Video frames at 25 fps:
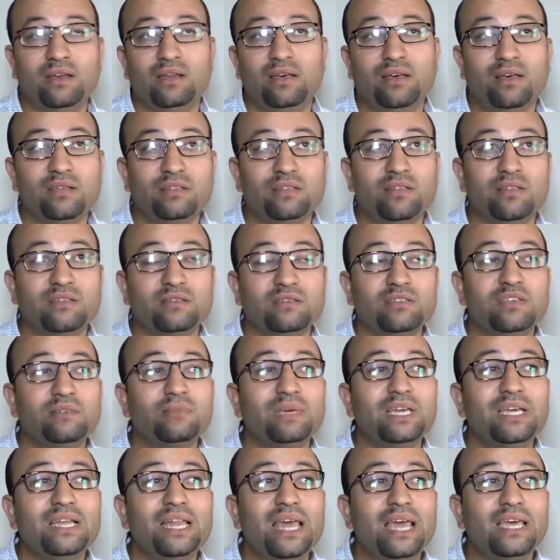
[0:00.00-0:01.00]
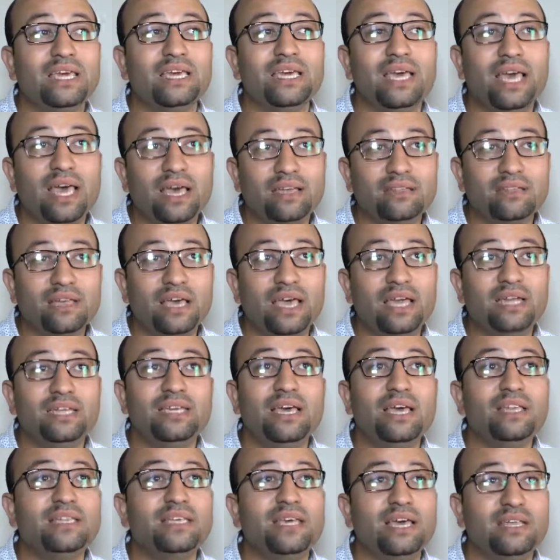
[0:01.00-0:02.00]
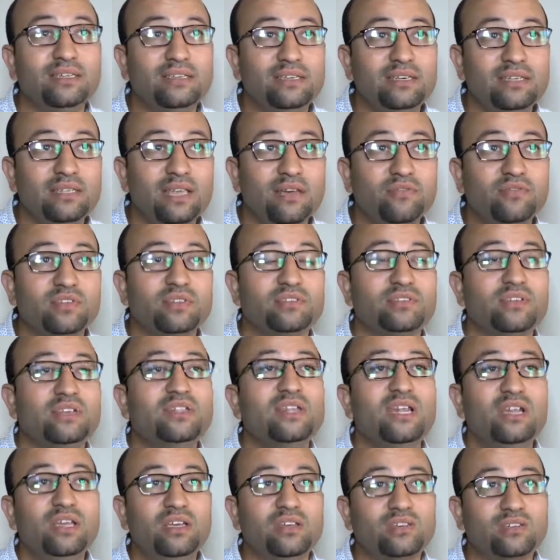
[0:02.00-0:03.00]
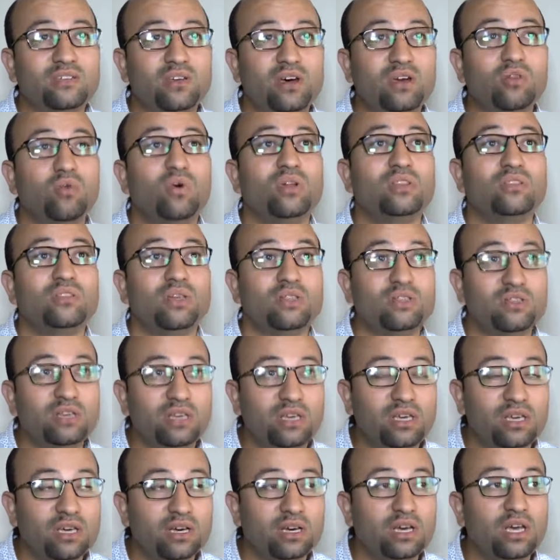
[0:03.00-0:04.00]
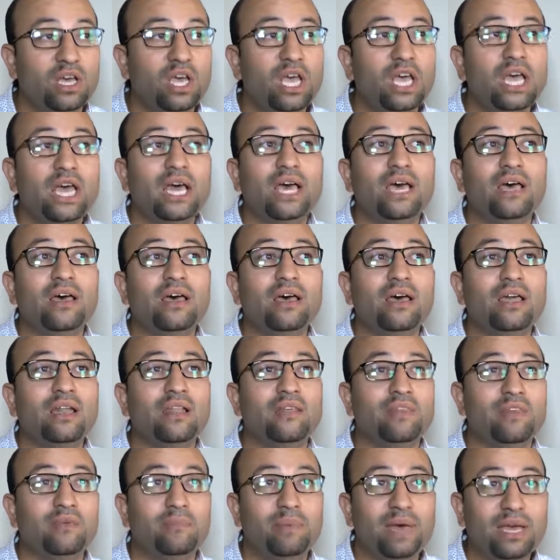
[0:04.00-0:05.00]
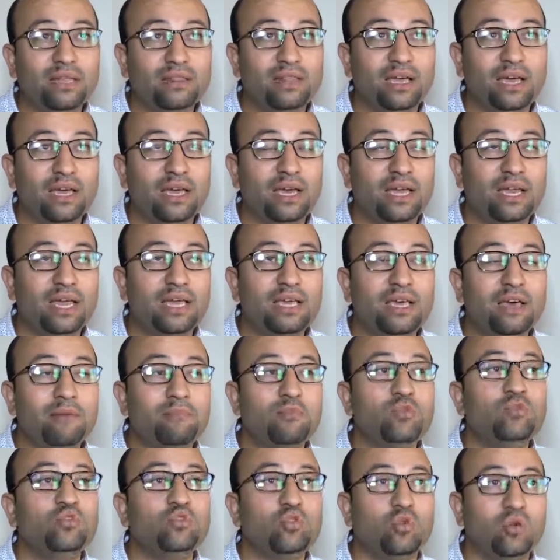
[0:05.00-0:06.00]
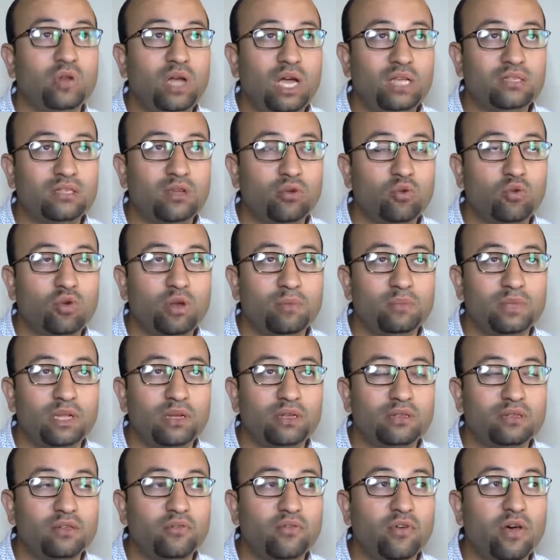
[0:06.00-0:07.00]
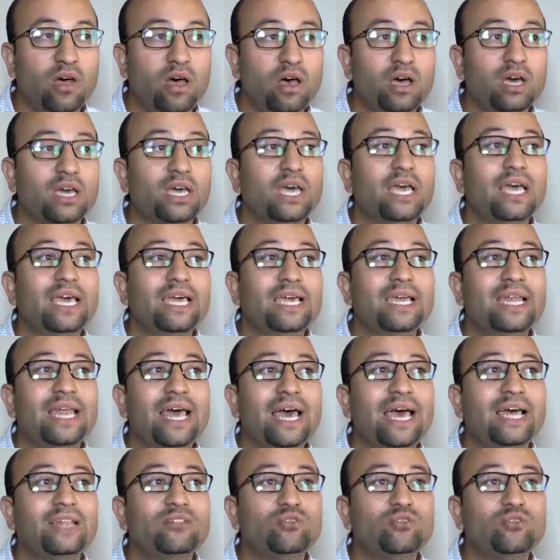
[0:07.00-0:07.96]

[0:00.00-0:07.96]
That has forced ISIL to find new resources amid the siege it's been facing since the agreement was made. It depended on foreign financing.